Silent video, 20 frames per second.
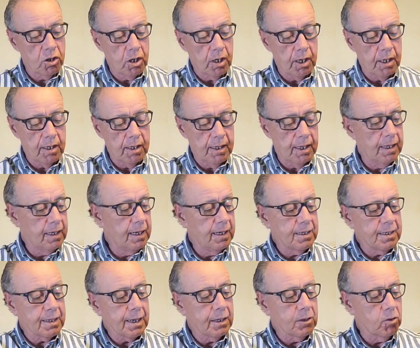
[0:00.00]
it
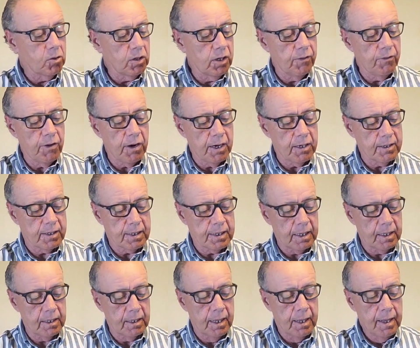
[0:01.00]
is an
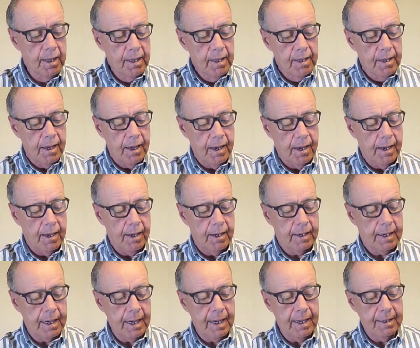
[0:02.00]
universal
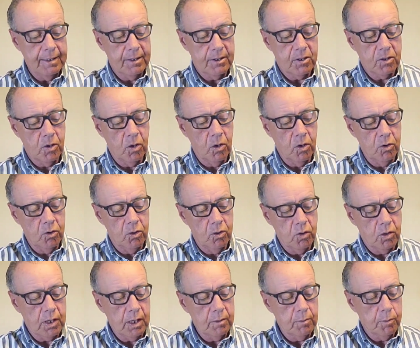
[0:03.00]
case, so
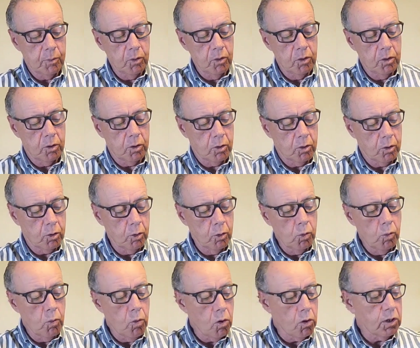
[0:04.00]
you can put two
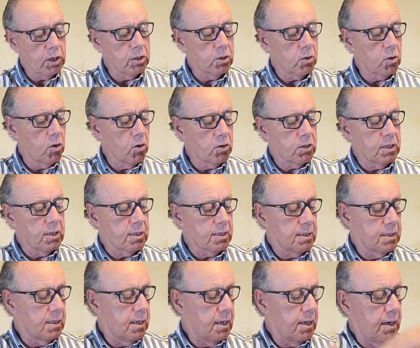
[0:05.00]
walkie-talkies
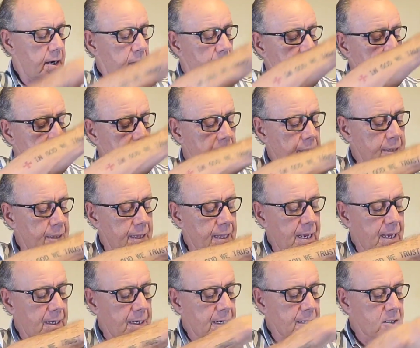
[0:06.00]
in here, the
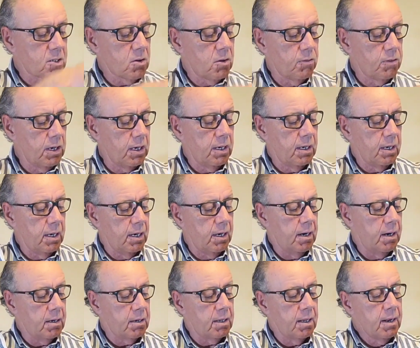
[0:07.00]
antennas over
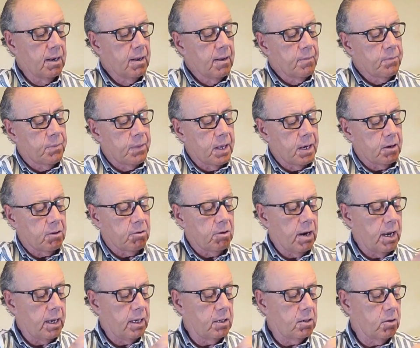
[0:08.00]
here, the
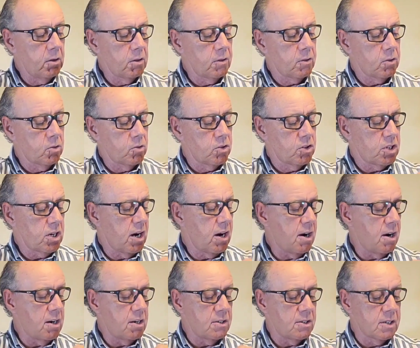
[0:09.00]
cradle to
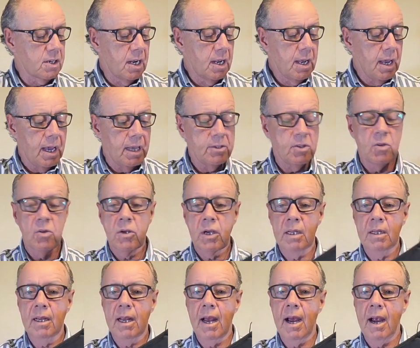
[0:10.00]
charge, and you
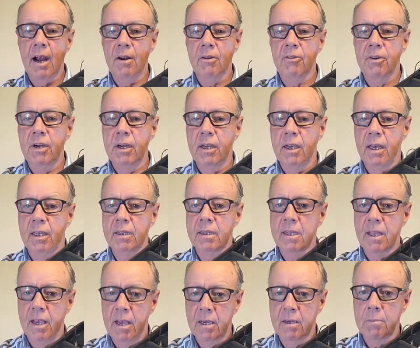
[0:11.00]
can carry and
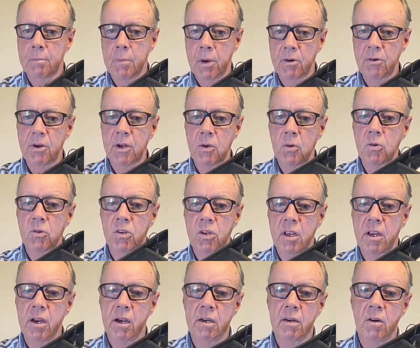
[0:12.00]
take very good
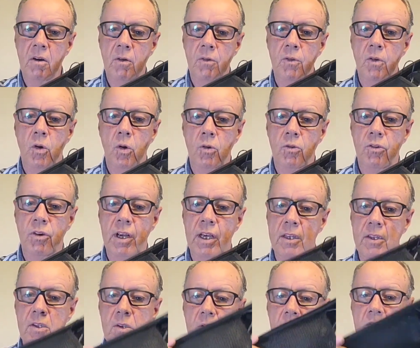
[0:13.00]
care of your
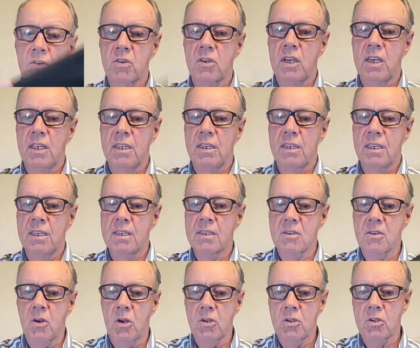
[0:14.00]
radios in
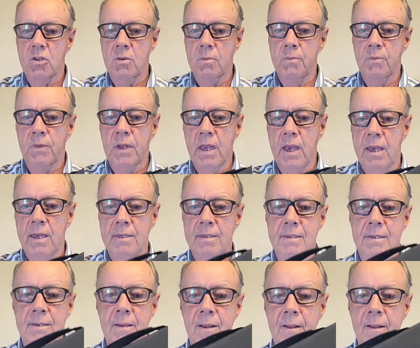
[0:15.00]
this awesome case.